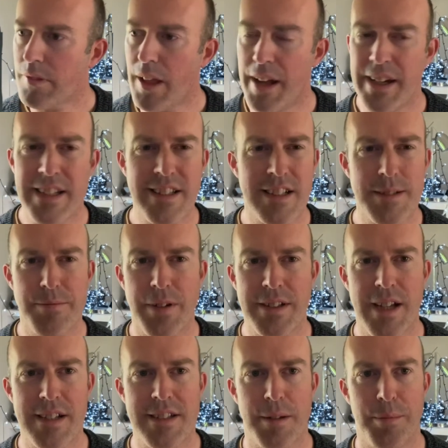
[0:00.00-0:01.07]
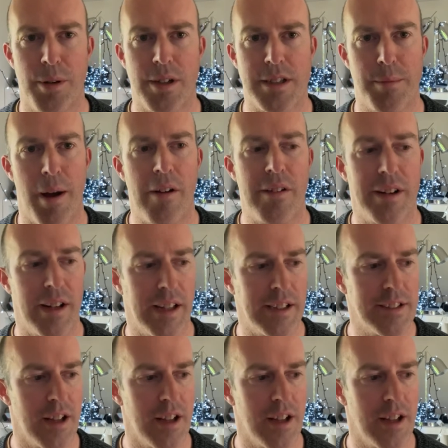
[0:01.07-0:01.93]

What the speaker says: And he's done some fantastic books apparently,